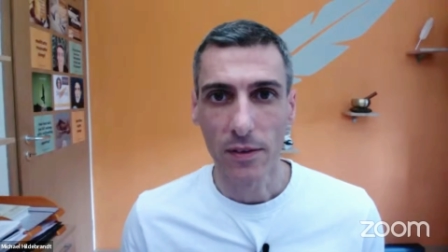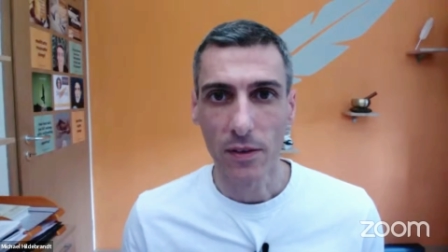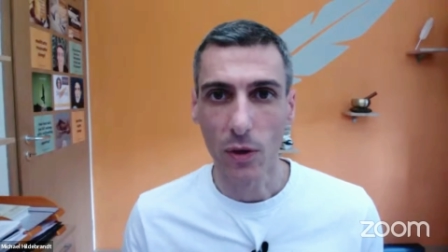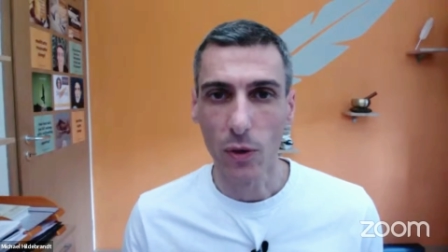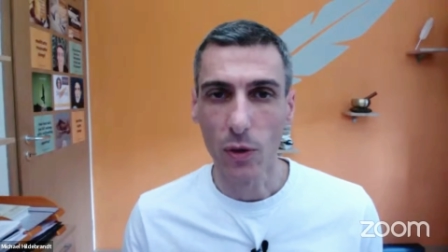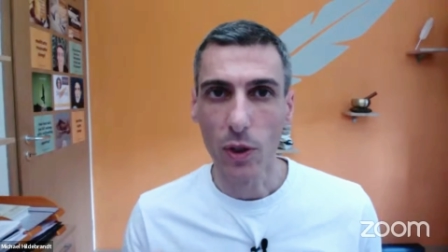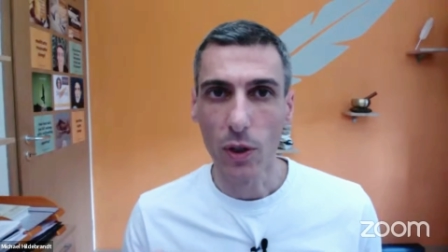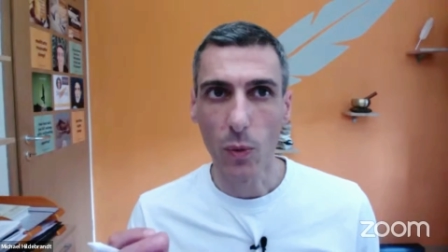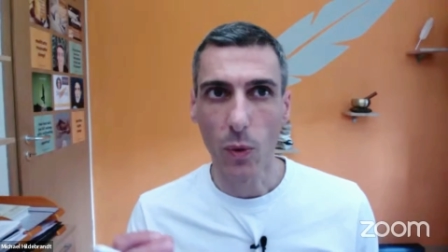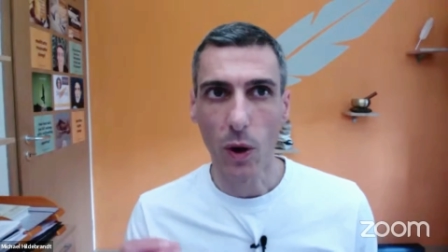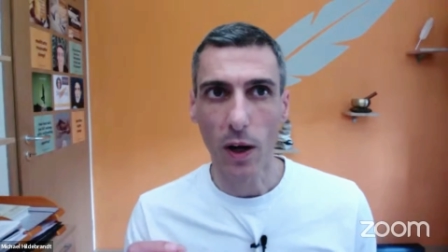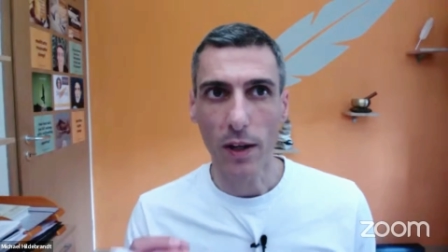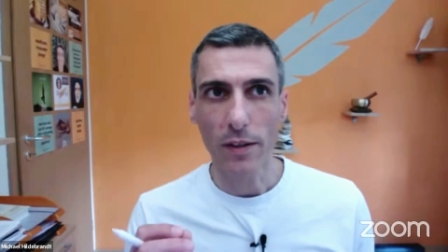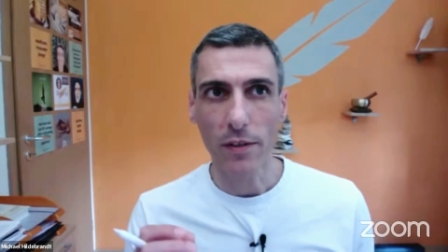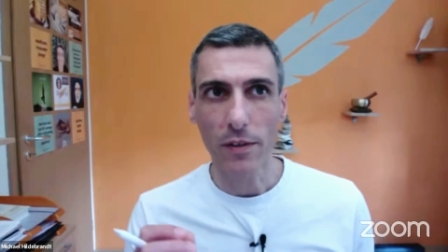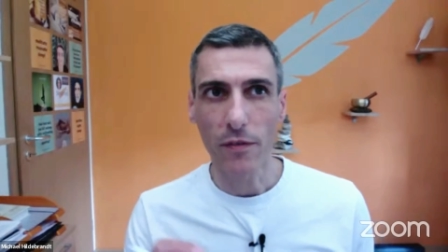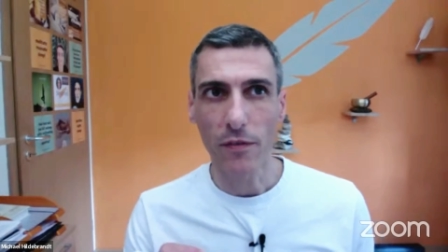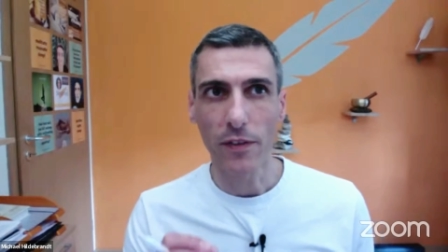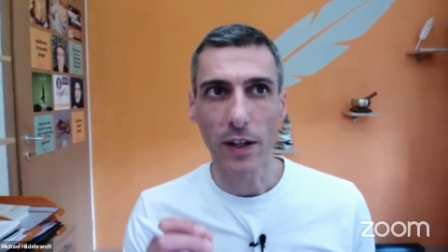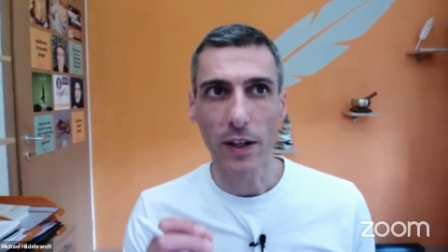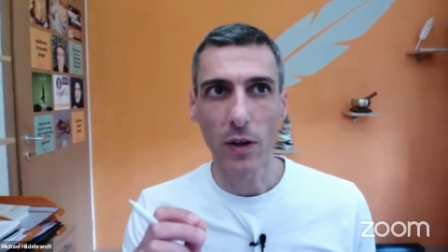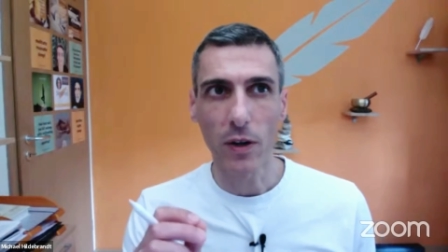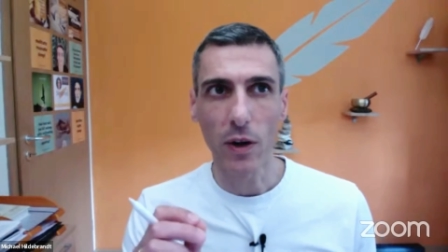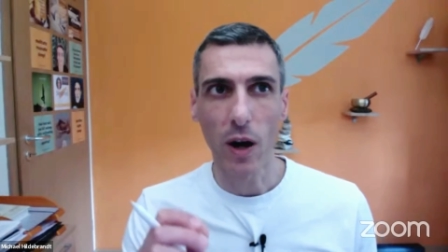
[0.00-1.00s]
So you want
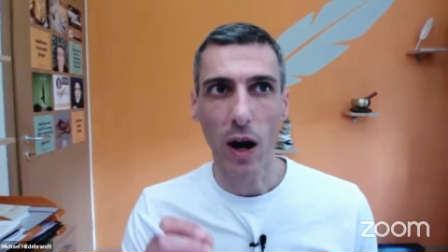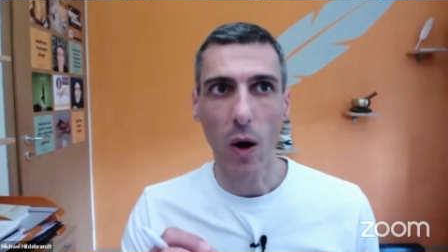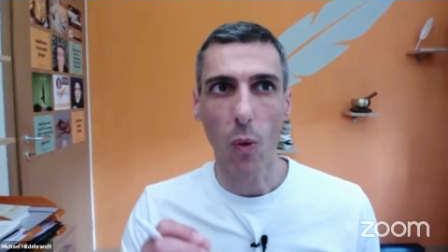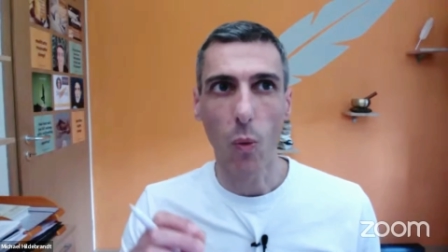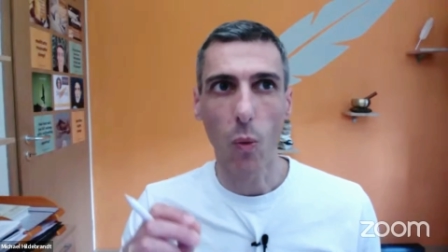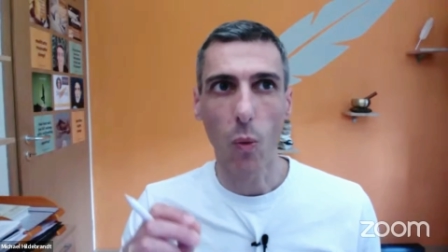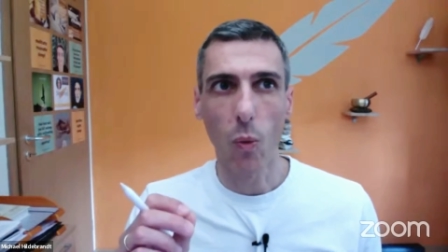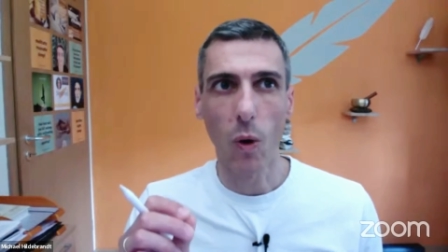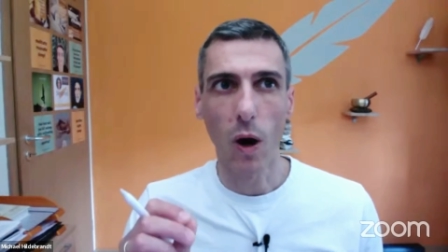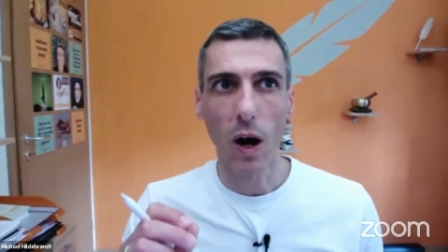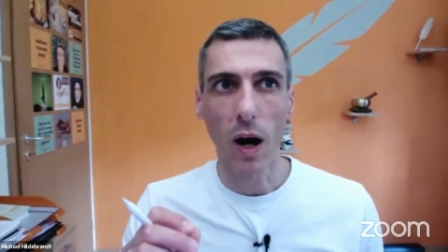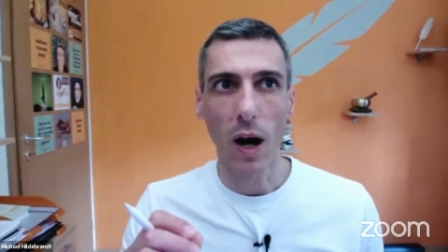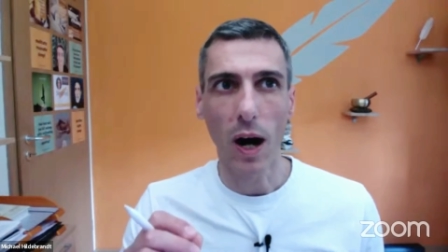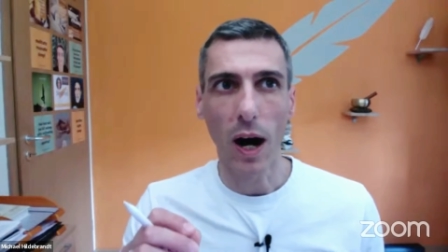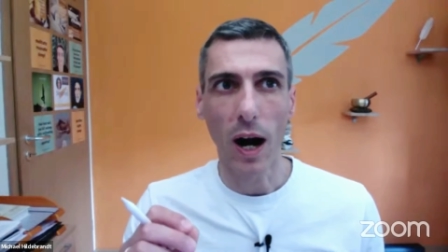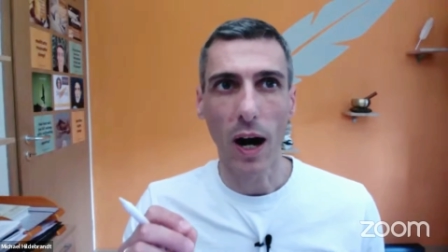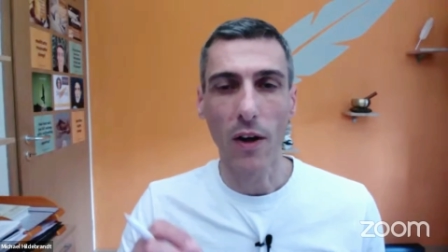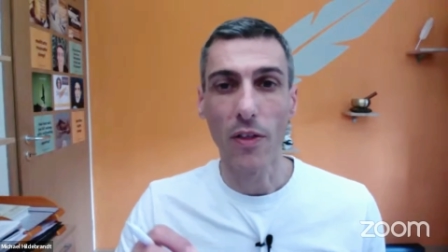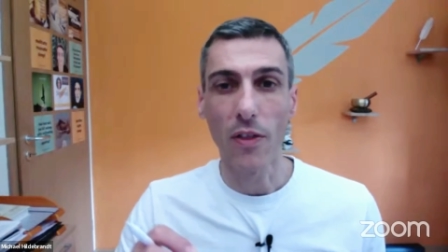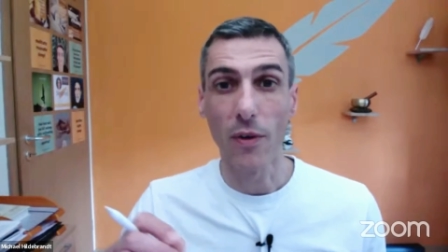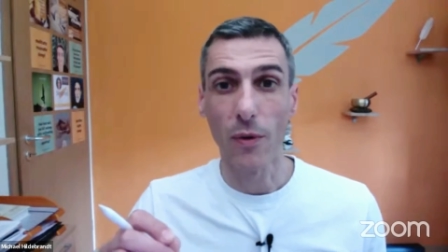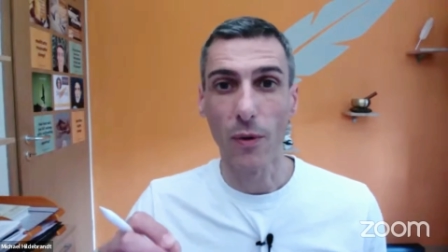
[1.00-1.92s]
to figure out what are